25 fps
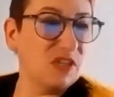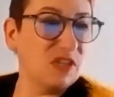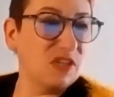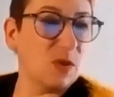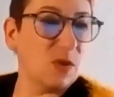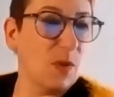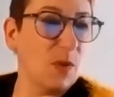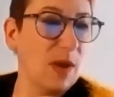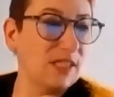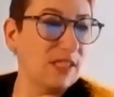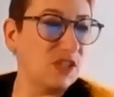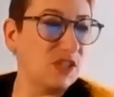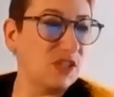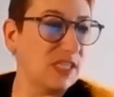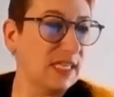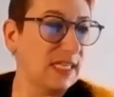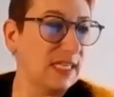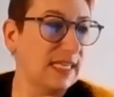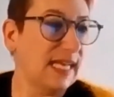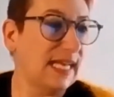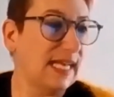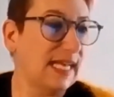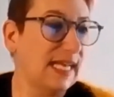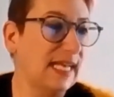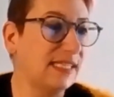first
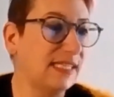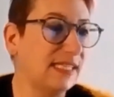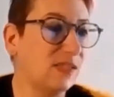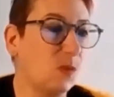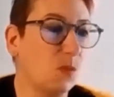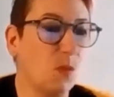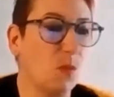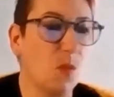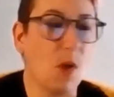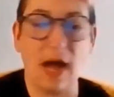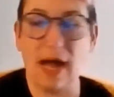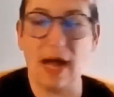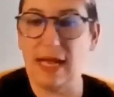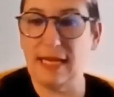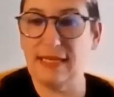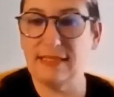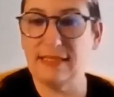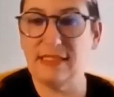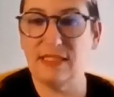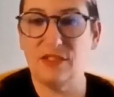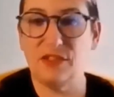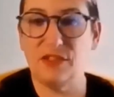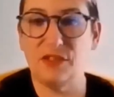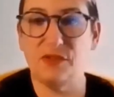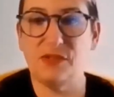question is, why
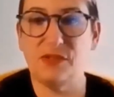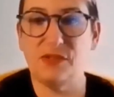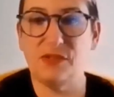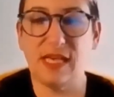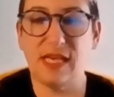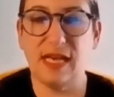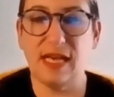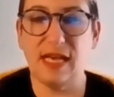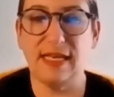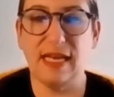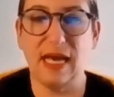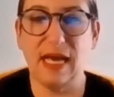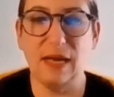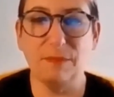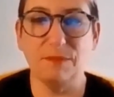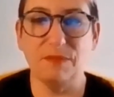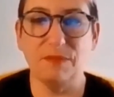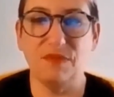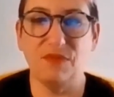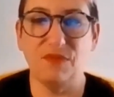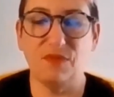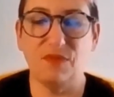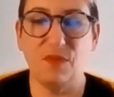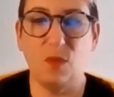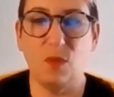did you sign up
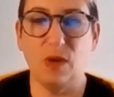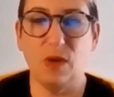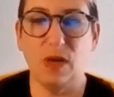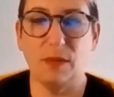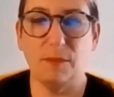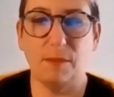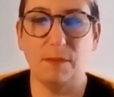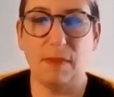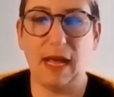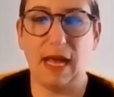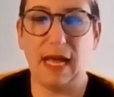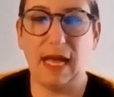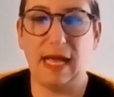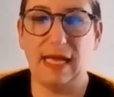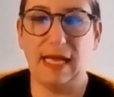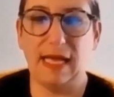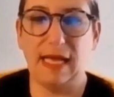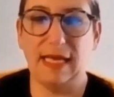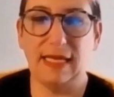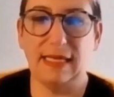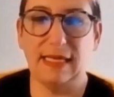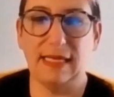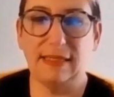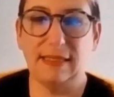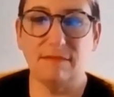for
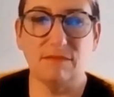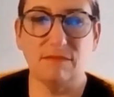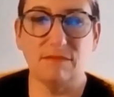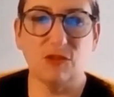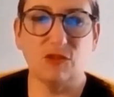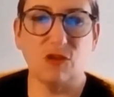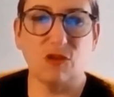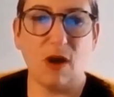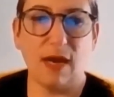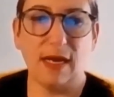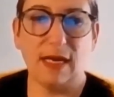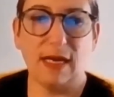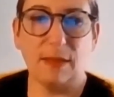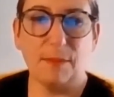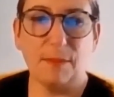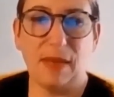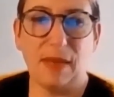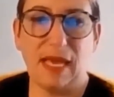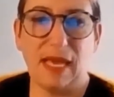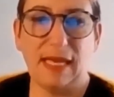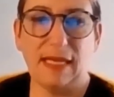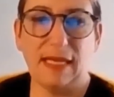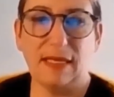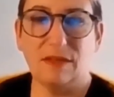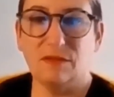my chronic
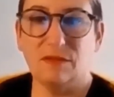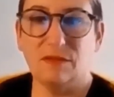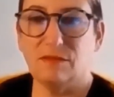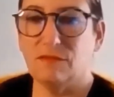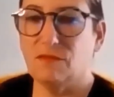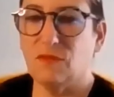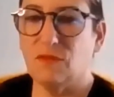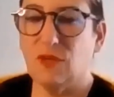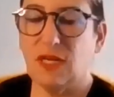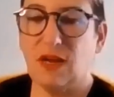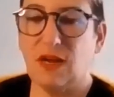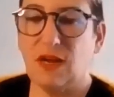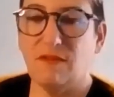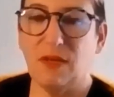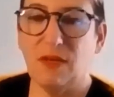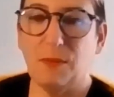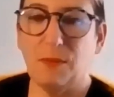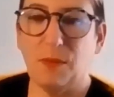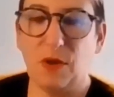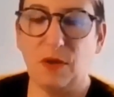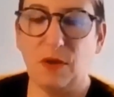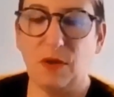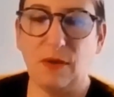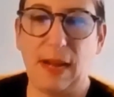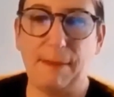pain recovery
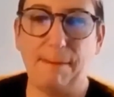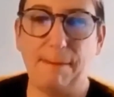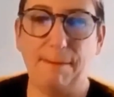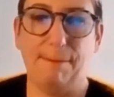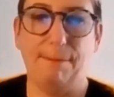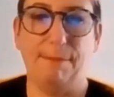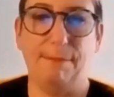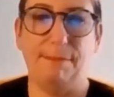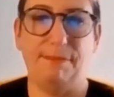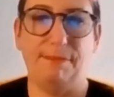program?